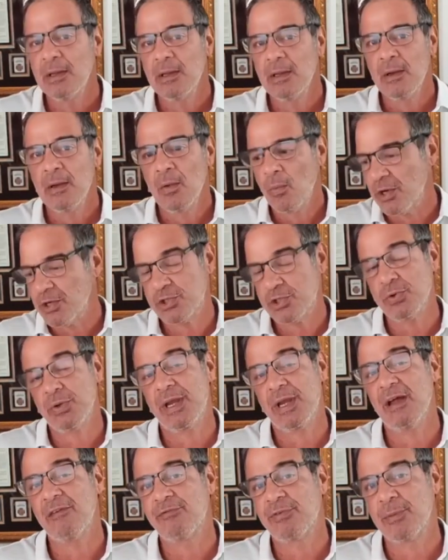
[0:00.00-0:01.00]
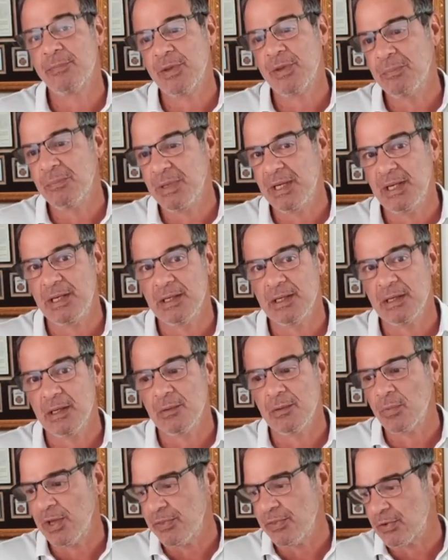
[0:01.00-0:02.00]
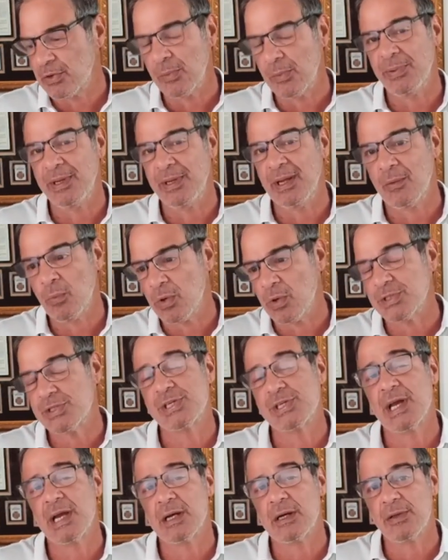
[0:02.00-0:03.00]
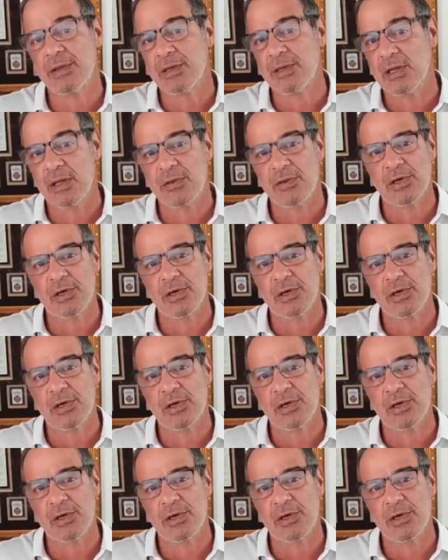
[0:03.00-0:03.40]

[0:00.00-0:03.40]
What you get from the media, whether it be on one side or the other,